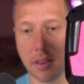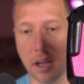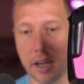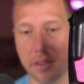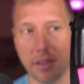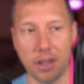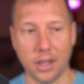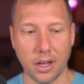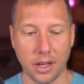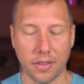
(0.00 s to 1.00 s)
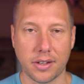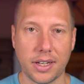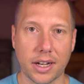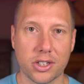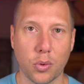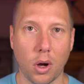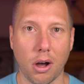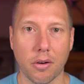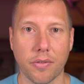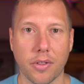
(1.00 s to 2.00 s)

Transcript: like the TX12,